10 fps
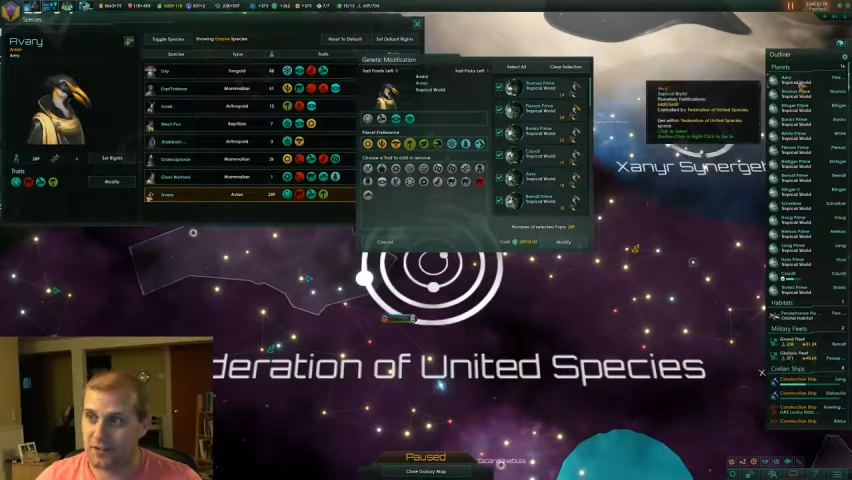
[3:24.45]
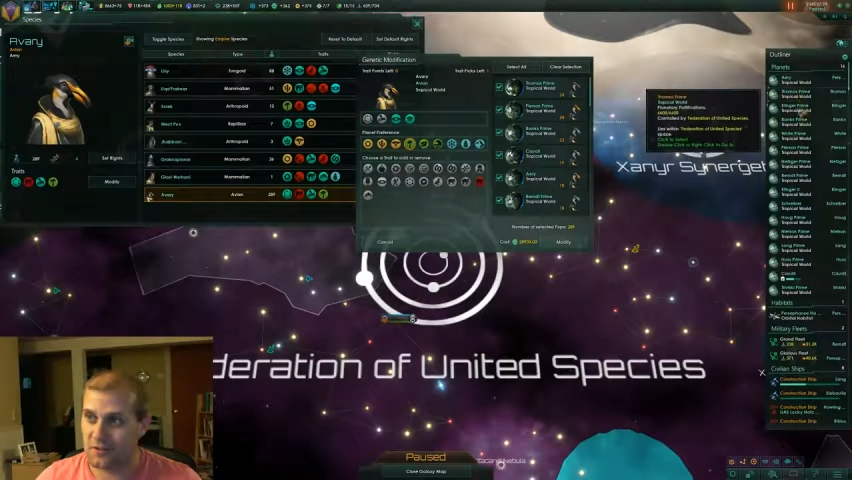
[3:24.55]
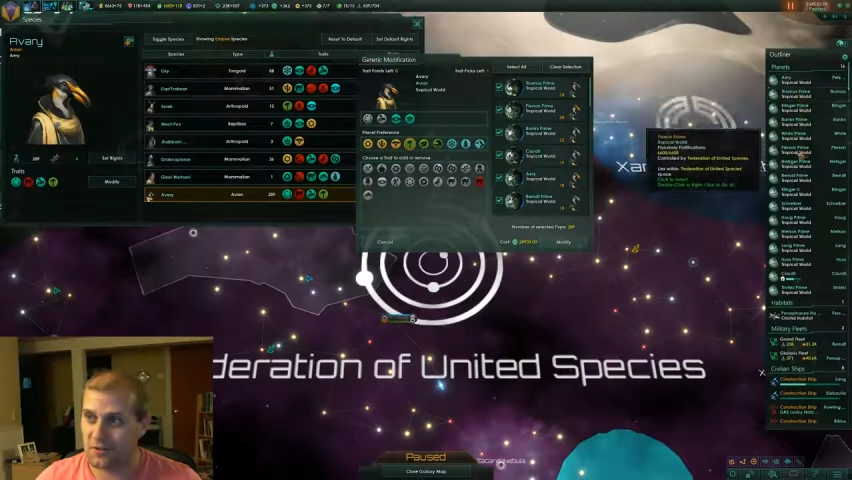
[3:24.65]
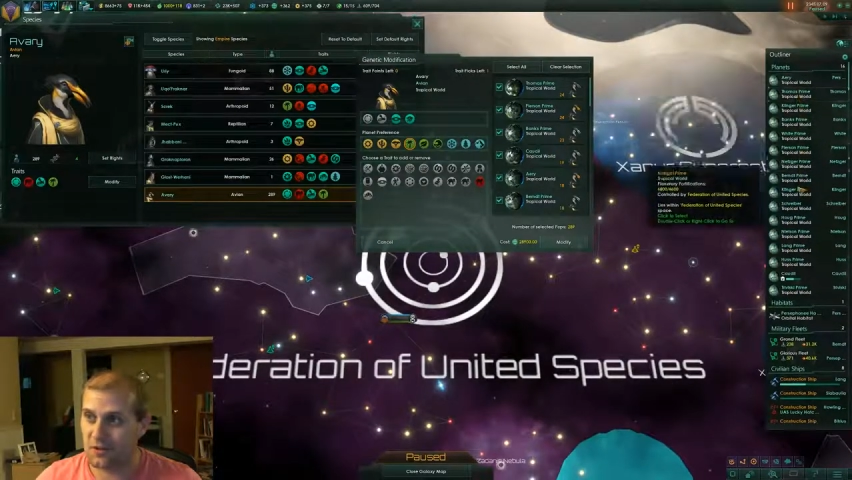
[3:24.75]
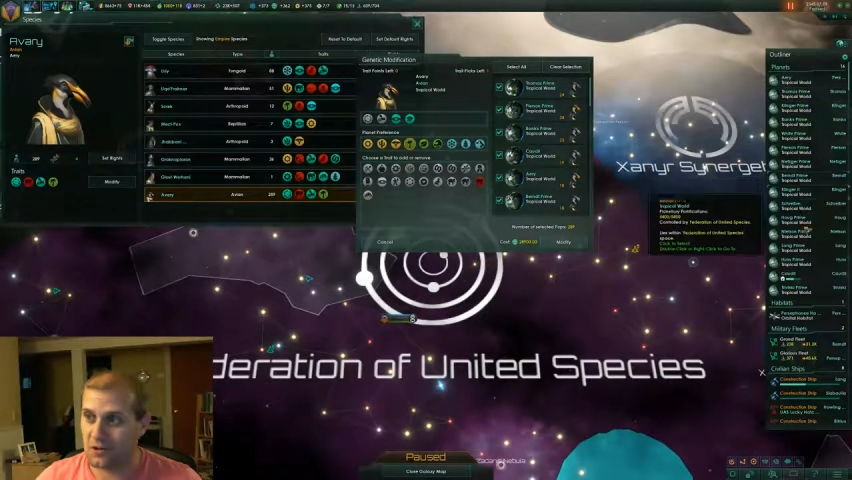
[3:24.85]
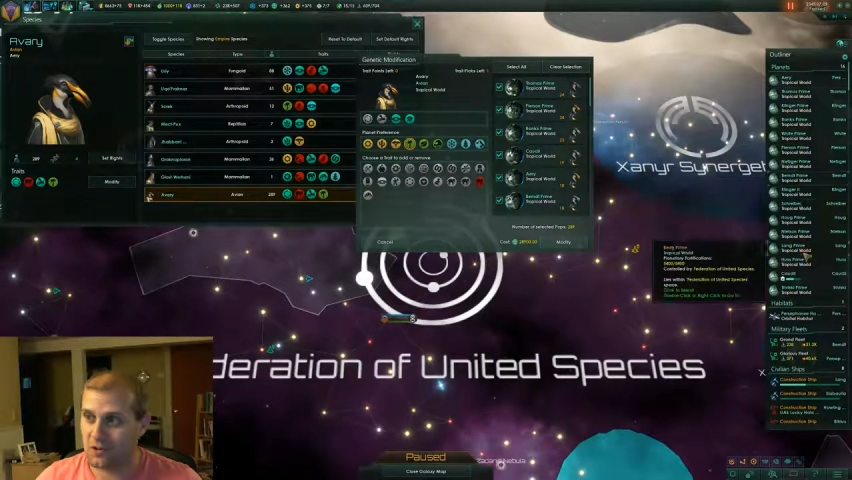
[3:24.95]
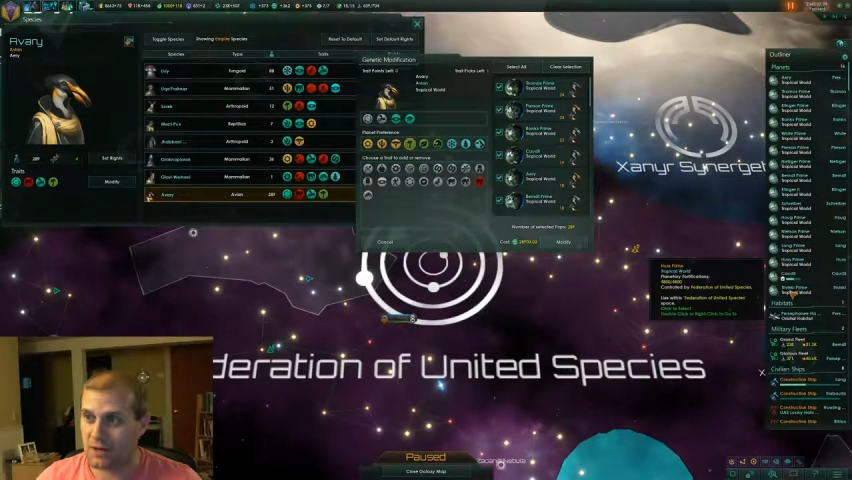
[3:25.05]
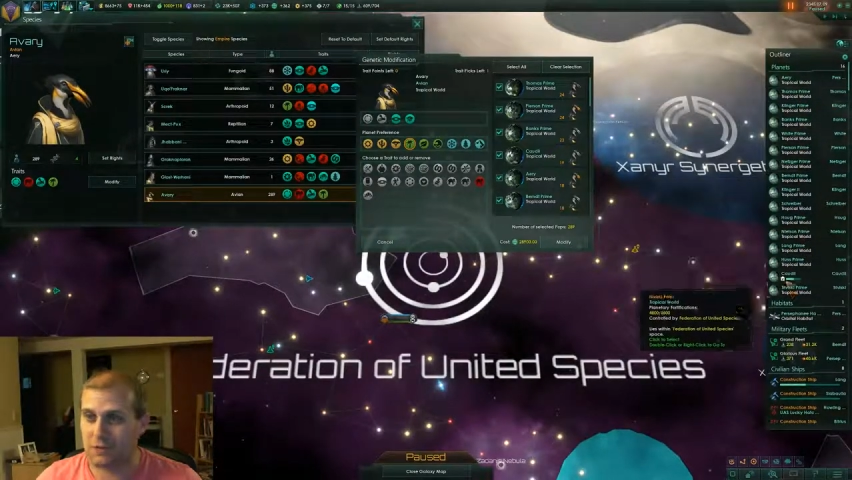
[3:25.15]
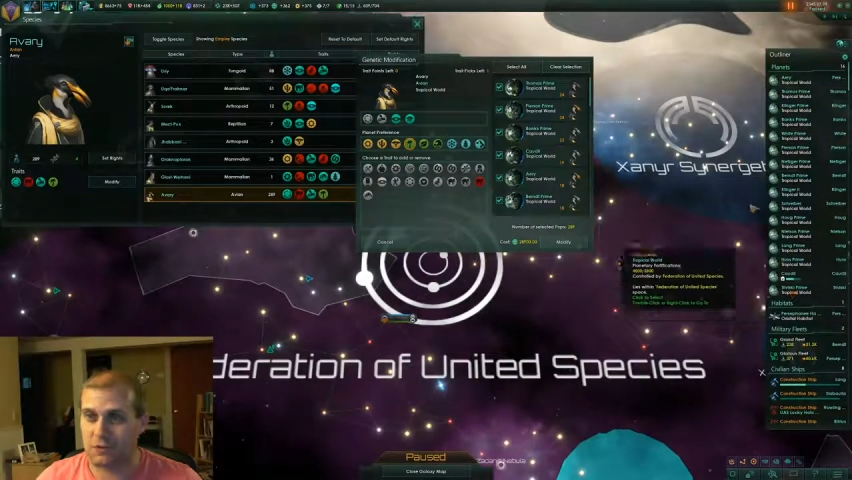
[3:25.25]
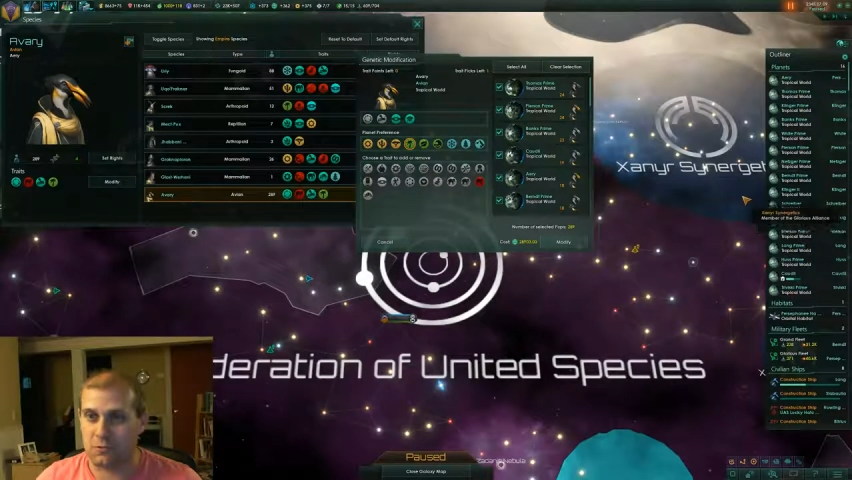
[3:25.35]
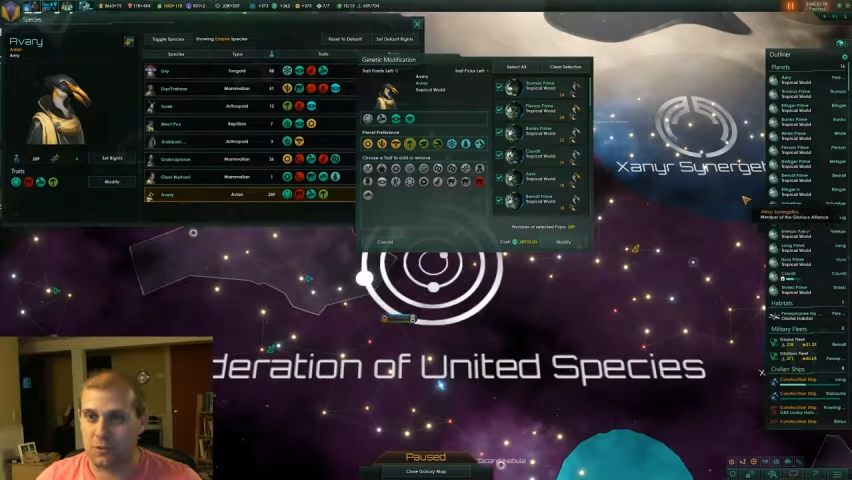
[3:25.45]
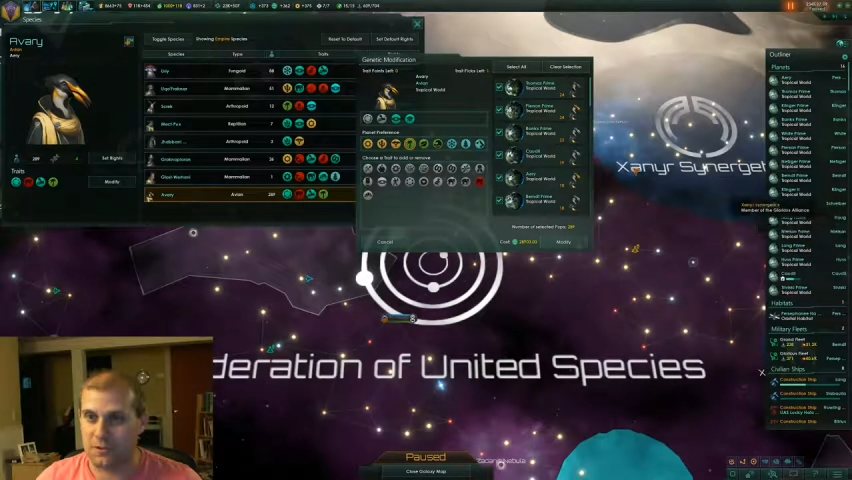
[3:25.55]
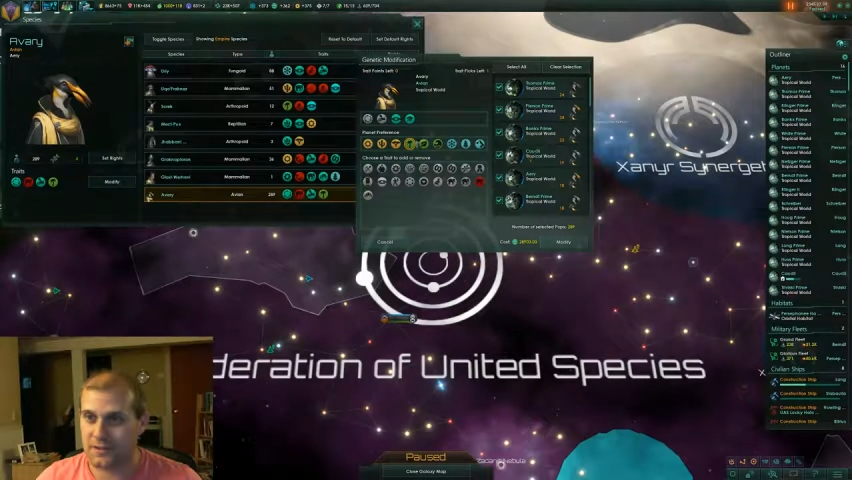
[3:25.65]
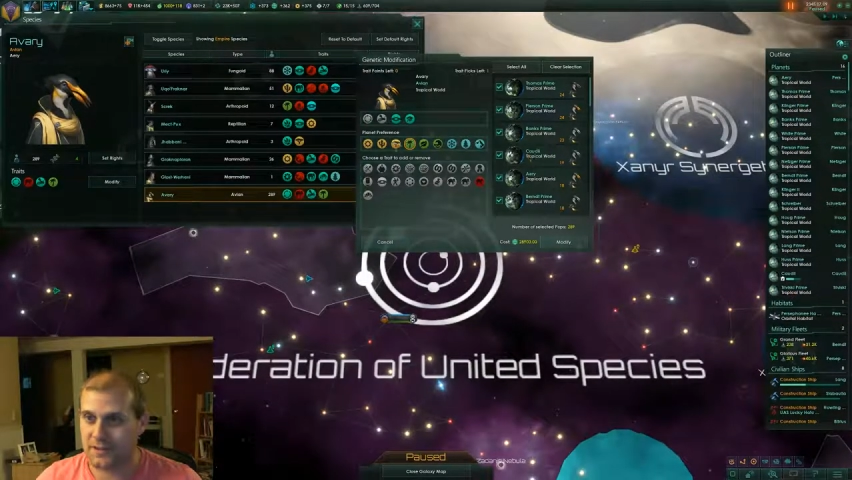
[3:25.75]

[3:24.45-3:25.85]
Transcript: They're all tropical worlds and